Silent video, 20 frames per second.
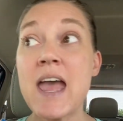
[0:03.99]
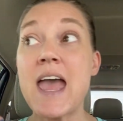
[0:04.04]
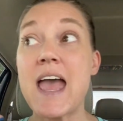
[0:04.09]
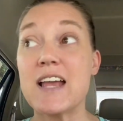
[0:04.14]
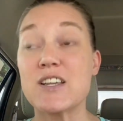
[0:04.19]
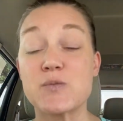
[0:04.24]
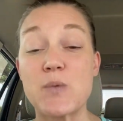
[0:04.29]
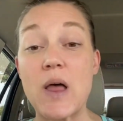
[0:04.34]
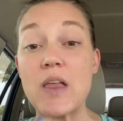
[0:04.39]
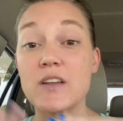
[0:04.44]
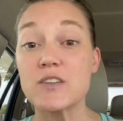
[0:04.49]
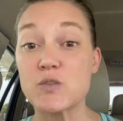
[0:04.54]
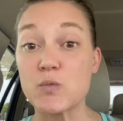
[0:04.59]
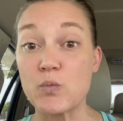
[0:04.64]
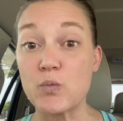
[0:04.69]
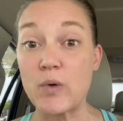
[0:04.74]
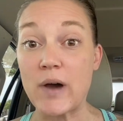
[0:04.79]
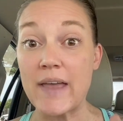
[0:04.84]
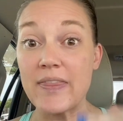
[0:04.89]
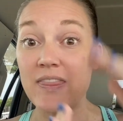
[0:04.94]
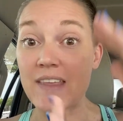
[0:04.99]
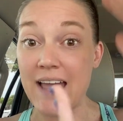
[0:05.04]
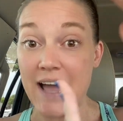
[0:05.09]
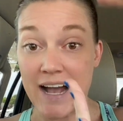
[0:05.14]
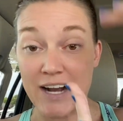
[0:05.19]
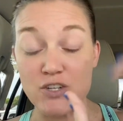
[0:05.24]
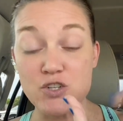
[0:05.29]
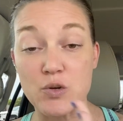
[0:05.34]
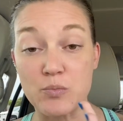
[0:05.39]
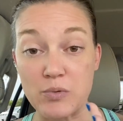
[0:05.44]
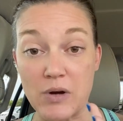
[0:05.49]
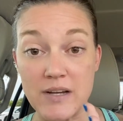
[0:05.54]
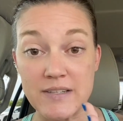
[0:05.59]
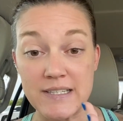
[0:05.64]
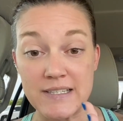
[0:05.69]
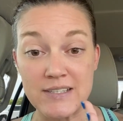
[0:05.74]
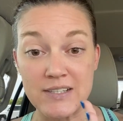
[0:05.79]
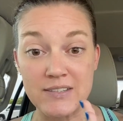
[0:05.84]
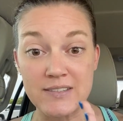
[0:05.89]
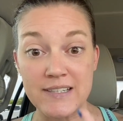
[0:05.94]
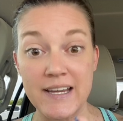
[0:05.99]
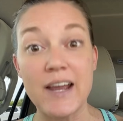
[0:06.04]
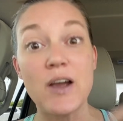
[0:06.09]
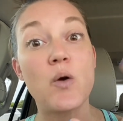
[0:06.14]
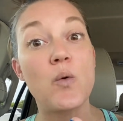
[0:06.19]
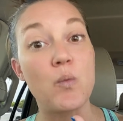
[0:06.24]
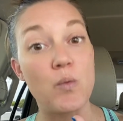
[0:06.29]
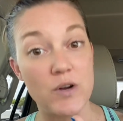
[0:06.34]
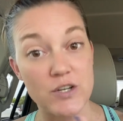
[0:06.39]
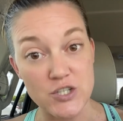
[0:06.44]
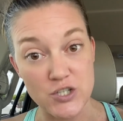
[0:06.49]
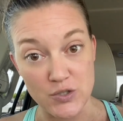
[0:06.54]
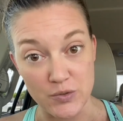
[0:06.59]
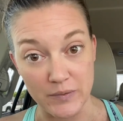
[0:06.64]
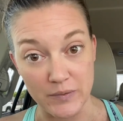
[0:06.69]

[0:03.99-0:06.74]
as well as what the actual process looks like once you